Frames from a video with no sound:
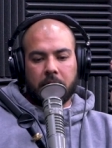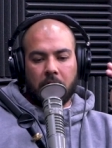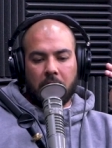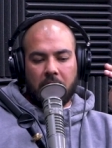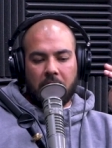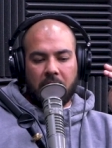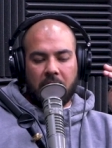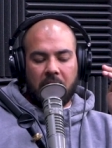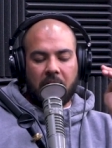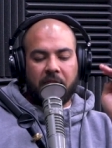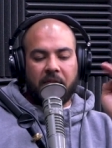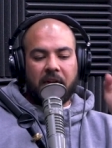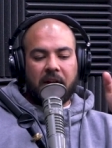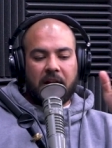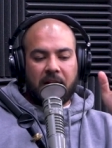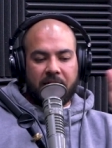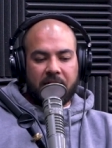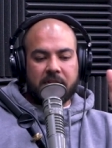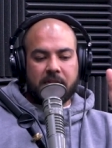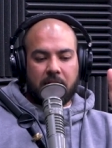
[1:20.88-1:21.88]
know,
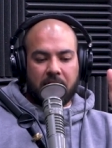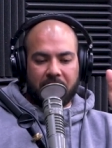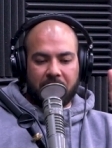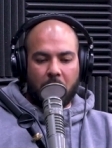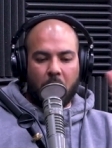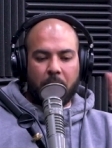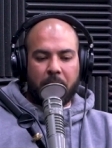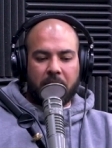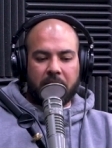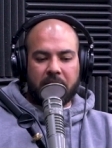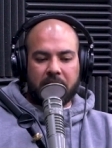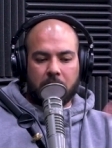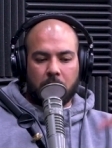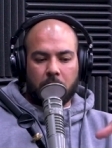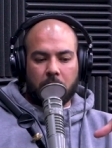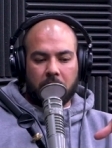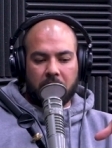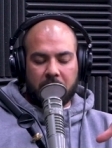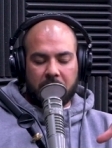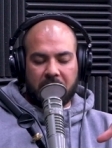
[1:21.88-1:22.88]
if mobility is a
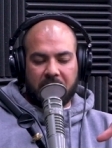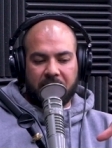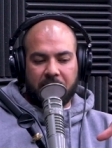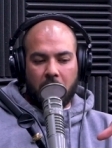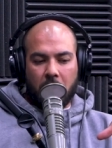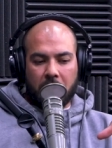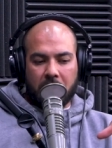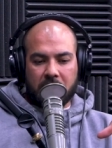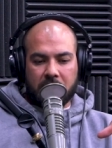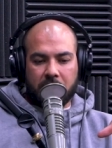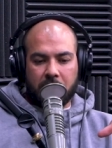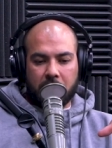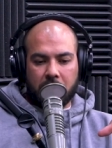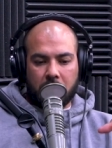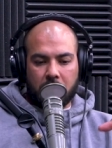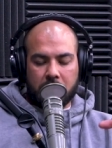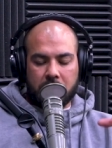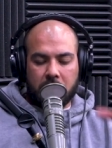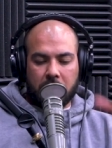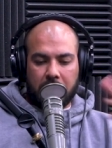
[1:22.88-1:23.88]
really big focus for you,
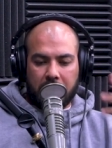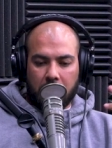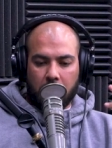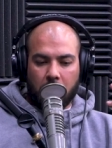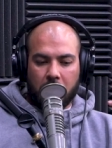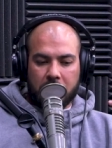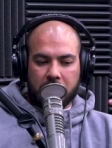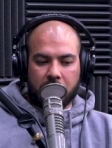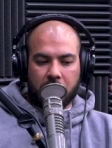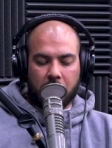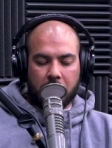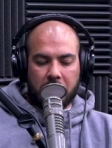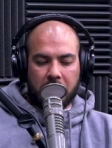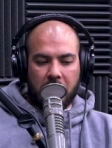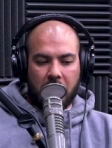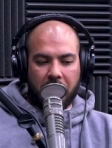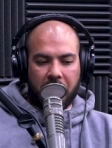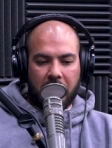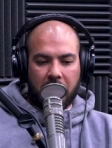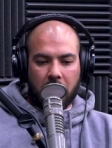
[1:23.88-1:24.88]
which like it was for me
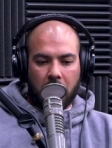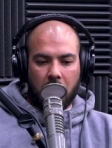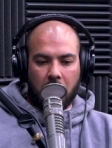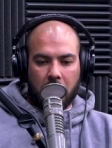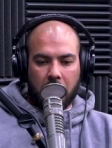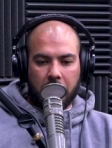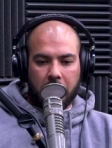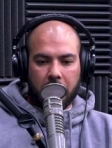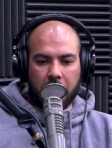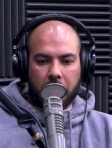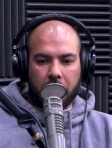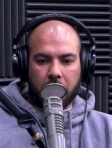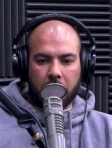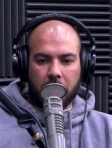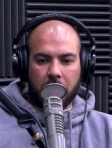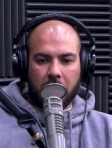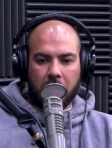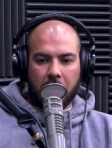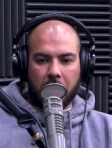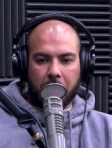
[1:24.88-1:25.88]
not that long
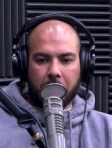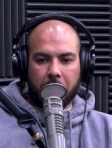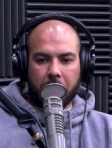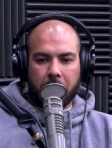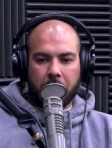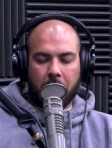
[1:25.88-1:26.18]
ago,